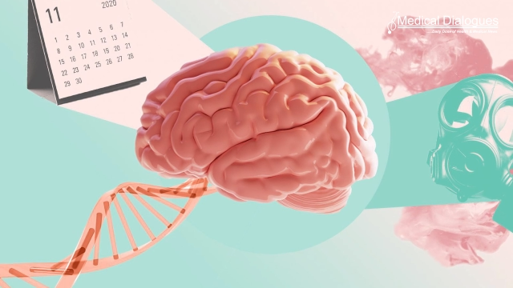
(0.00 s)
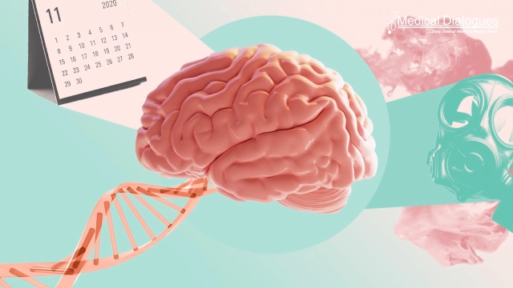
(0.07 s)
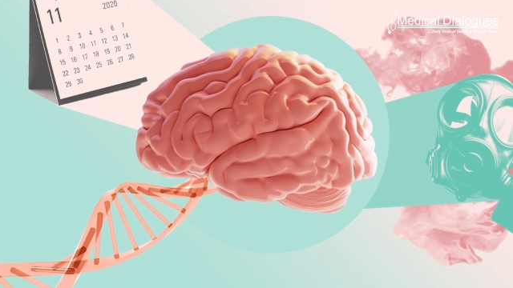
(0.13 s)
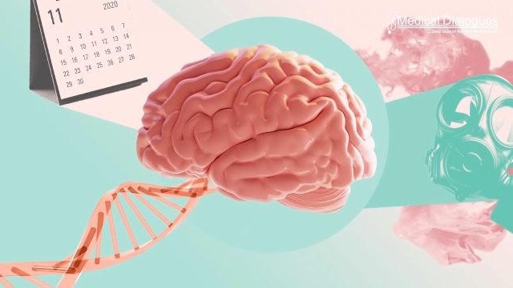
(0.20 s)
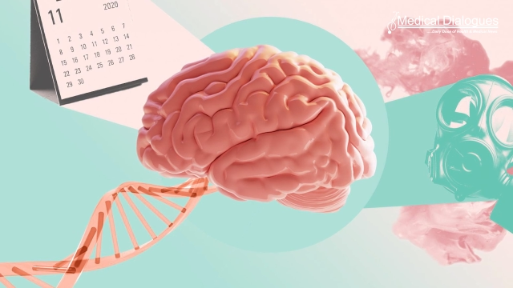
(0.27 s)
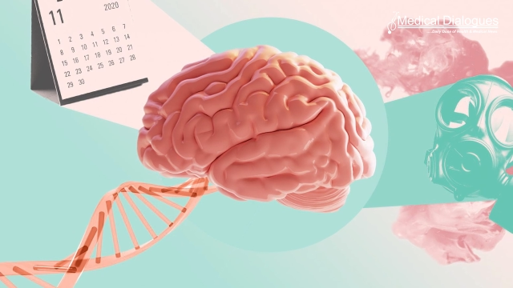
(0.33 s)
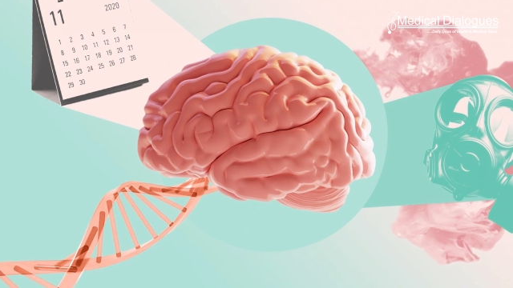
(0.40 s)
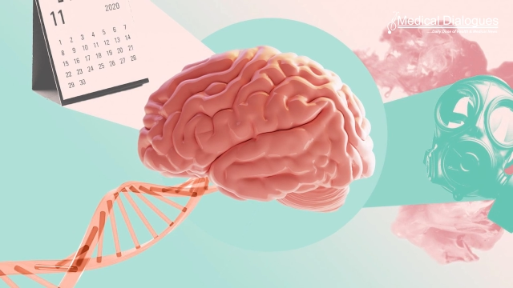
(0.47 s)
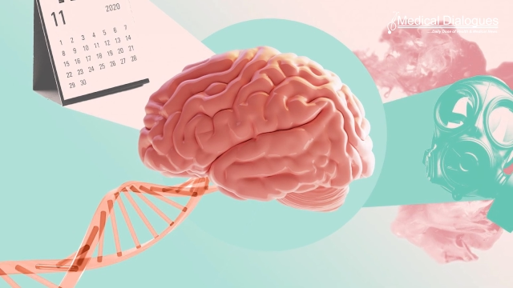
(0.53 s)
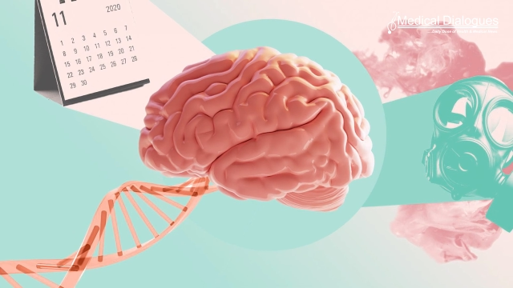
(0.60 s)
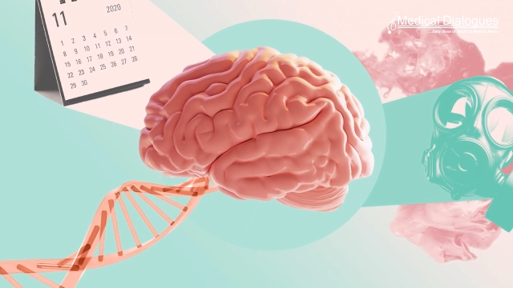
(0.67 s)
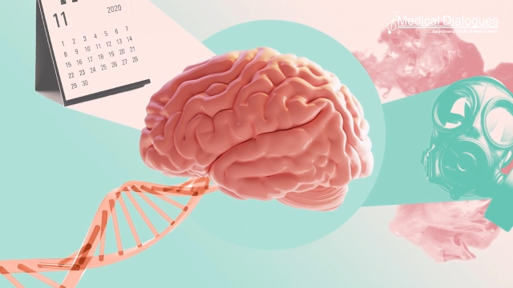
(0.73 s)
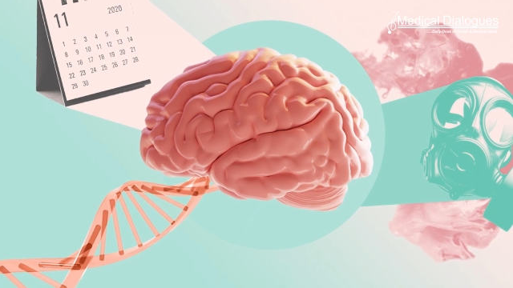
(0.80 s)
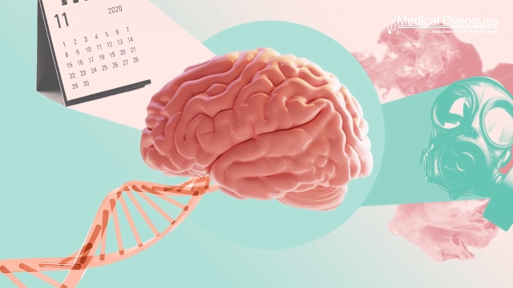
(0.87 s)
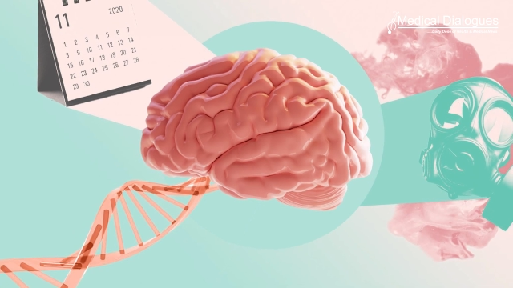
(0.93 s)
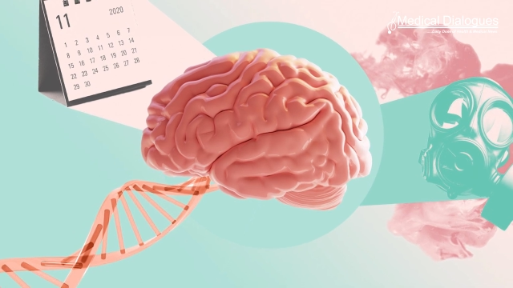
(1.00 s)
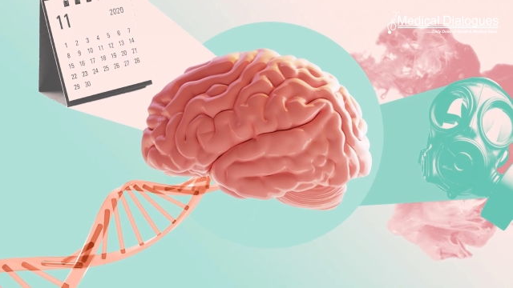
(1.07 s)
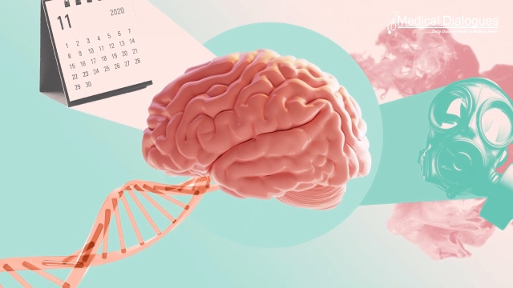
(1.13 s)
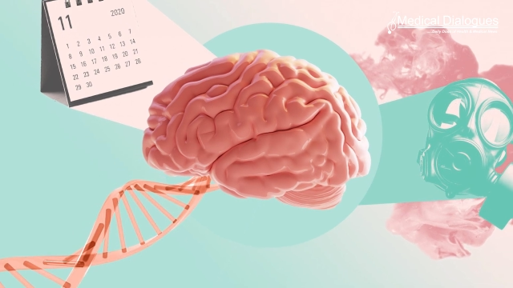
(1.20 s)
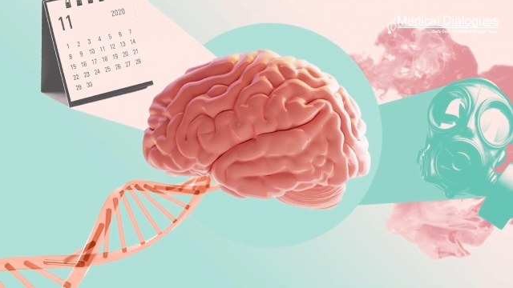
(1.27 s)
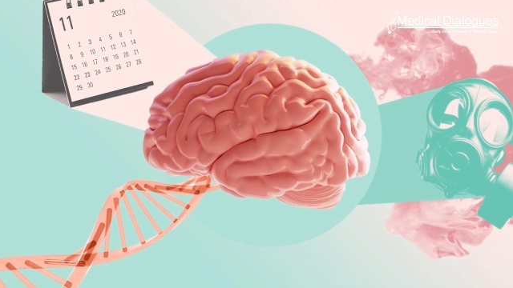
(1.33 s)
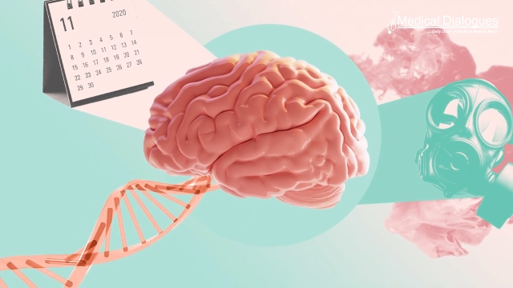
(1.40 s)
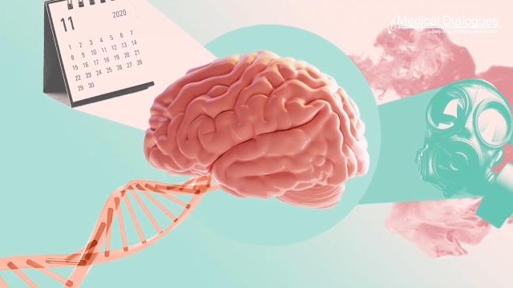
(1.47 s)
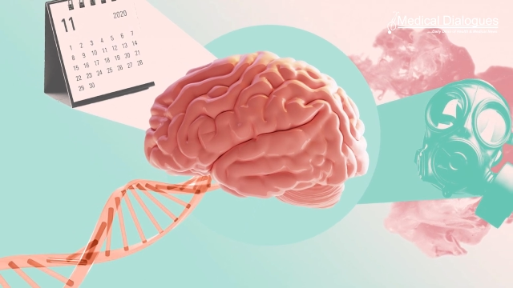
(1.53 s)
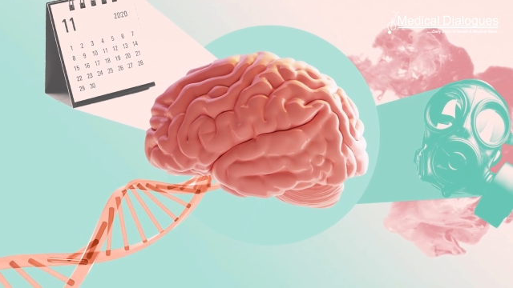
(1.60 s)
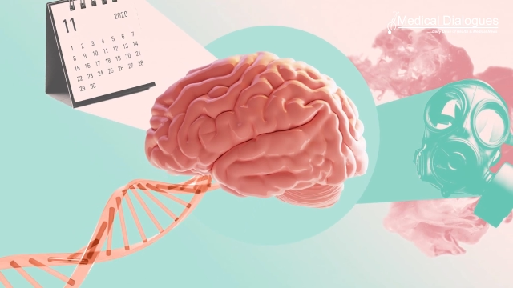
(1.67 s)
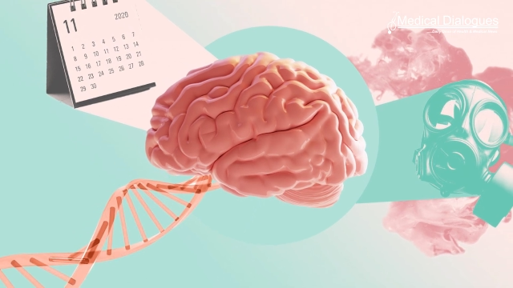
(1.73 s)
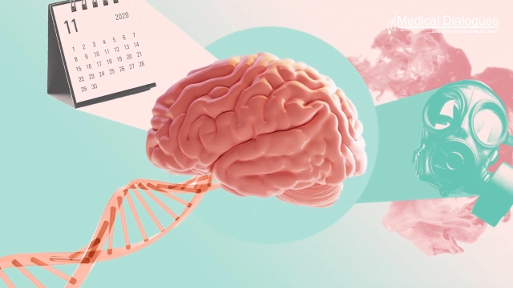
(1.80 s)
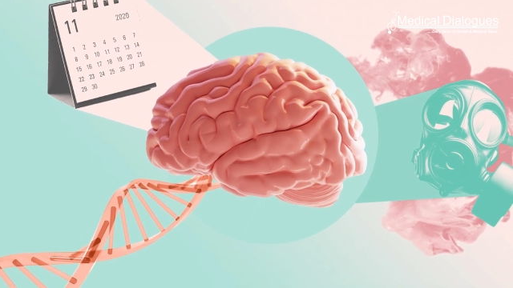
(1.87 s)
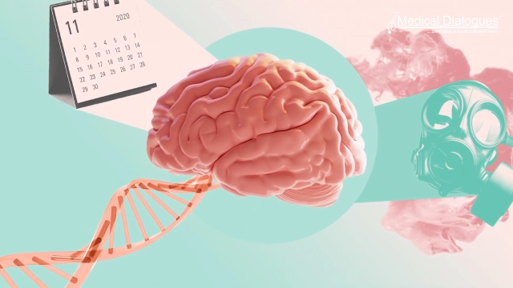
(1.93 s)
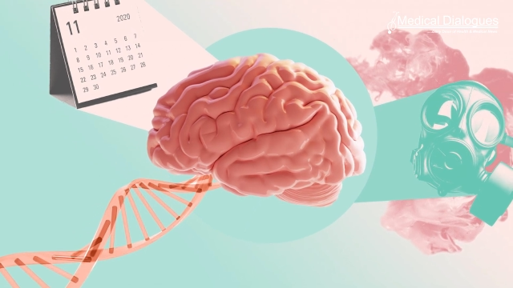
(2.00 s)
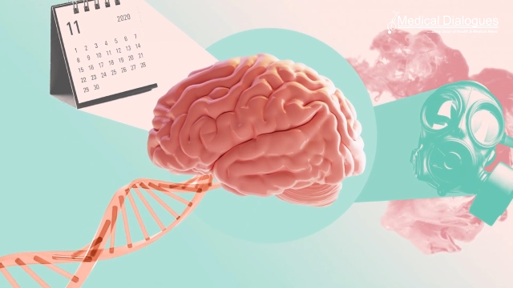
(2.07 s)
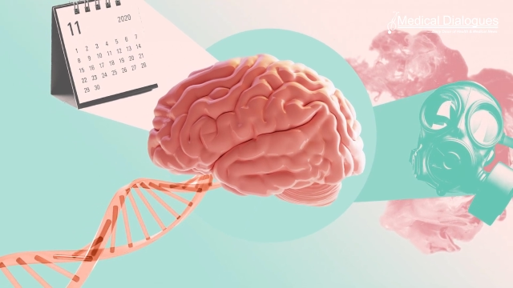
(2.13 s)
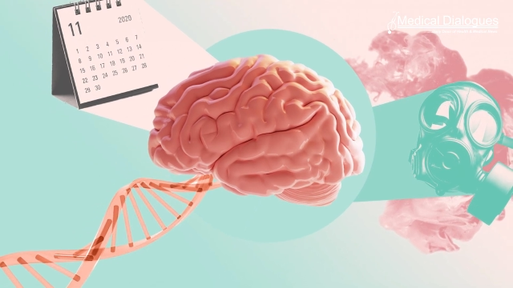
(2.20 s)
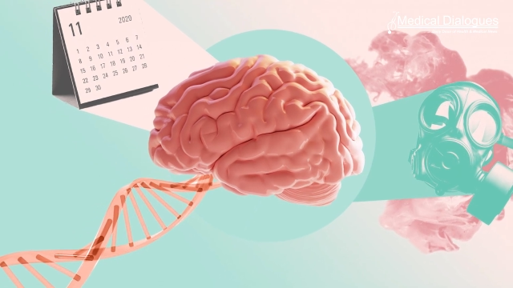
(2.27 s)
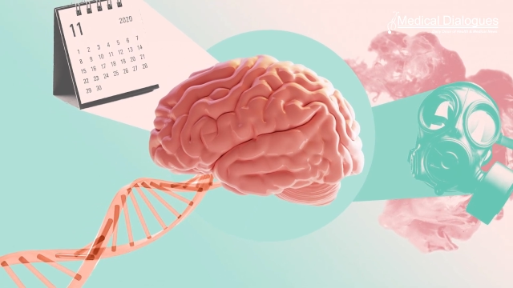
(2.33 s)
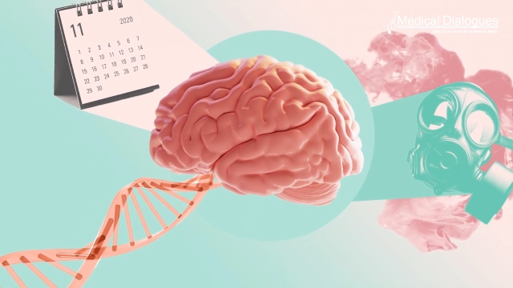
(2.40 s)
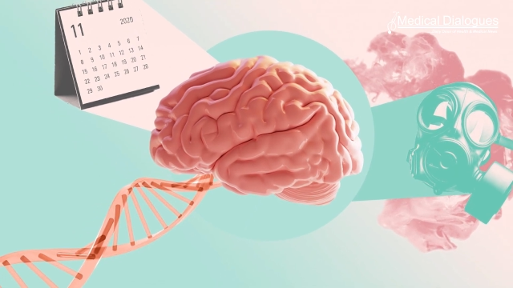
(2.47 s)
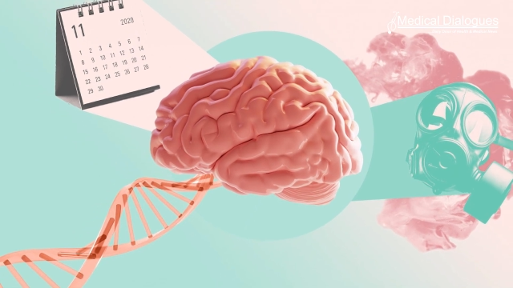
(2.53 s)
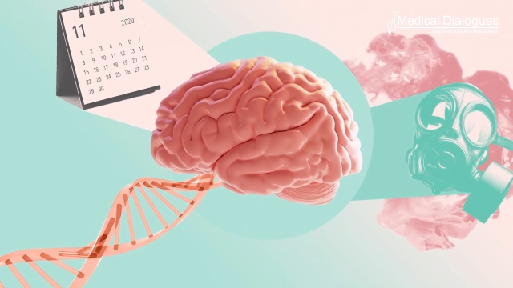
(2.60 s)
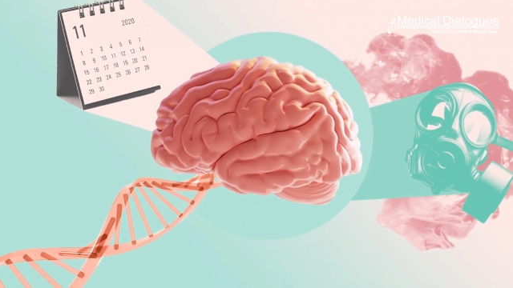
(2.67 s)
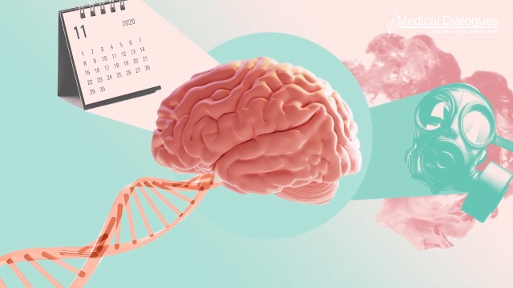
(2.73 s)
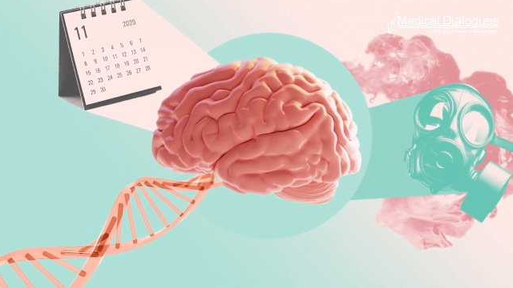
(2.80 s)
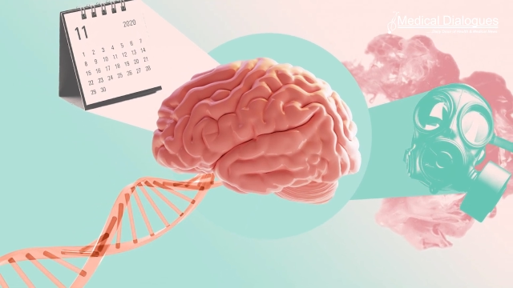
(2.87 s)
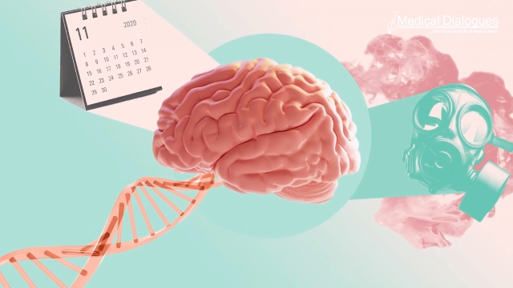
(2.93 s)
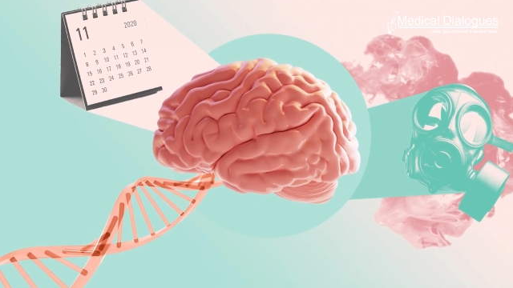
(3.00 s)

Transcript: [unreadable: no face in view]